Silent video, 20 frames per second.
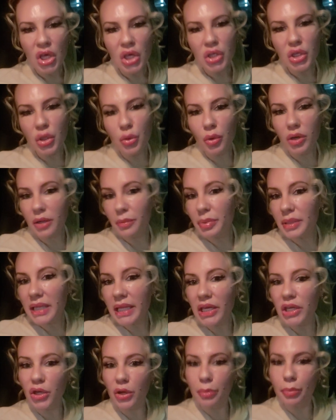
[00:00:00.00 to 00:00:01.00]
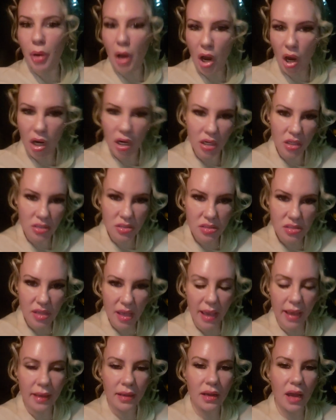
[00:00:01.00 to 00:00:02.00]
You want to play your part
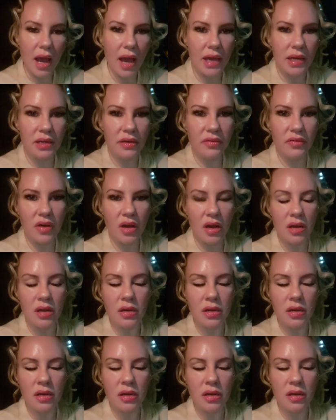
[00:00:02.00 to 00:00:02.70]
and kind of,